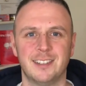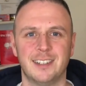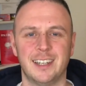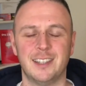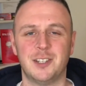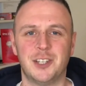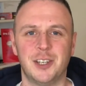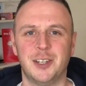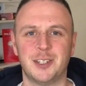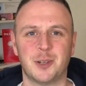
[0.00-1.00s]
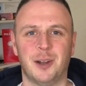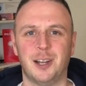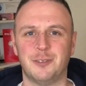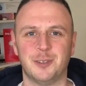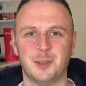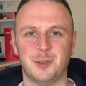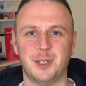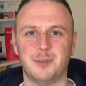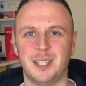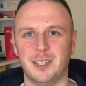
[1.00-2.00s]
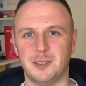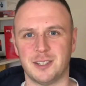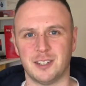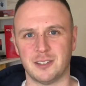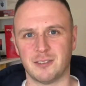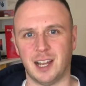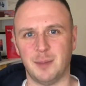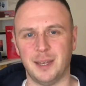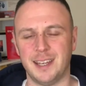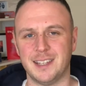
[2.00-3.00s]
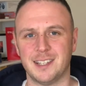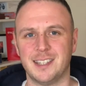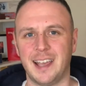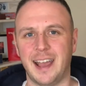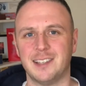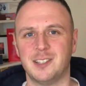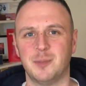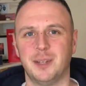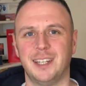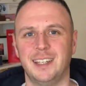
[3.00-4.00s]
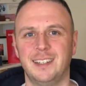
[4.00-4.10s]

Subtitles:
In the church, quite often the word we use to describe it is a testimony.